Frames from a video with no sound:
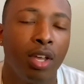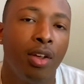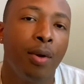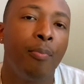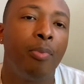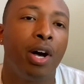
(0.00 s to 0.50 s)

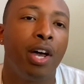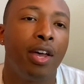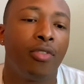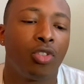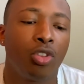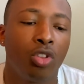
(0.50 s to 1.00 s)

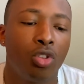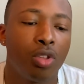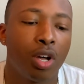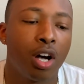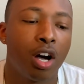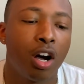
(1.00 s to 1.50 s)
but
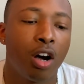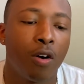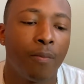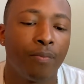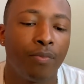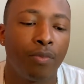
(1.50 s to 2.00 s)

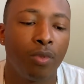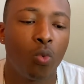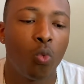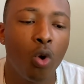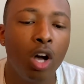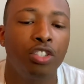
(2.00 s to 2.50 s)

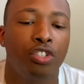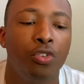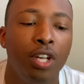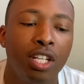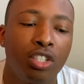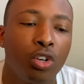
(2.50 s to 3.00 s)
once you
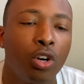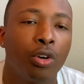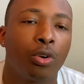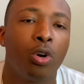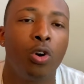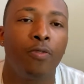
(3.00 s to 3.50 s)
get into a
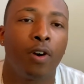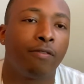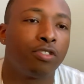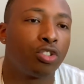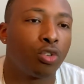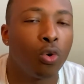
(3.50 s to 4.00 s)
groove of
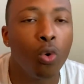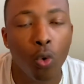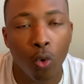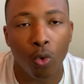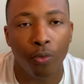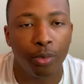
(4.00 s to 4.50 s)

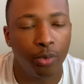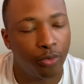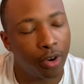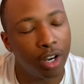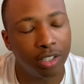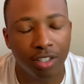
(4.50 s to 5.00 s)
school,
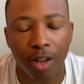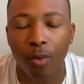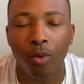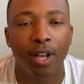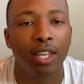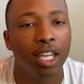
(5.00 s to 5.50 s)
first, number
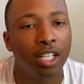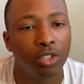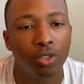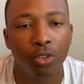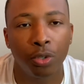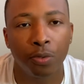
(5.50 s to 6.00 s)
one, get
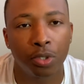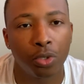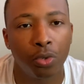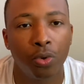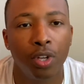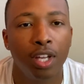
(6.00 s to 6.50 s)
into a groove of
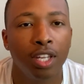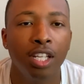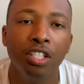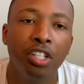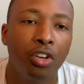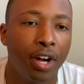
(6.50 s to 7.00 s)
school.
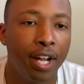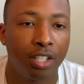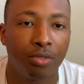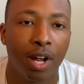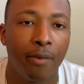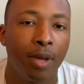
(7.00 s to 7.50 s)
Get your grades
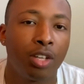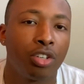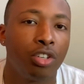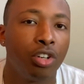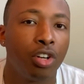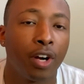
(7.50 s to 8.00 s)
right. Make sure
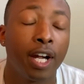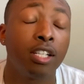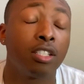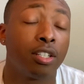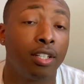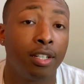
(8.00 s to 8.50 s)
your
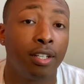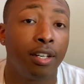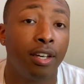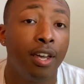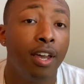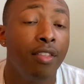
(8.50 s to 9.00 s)
grades are good.
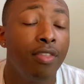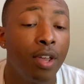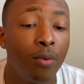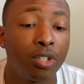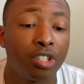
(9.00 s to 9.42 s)
Then once your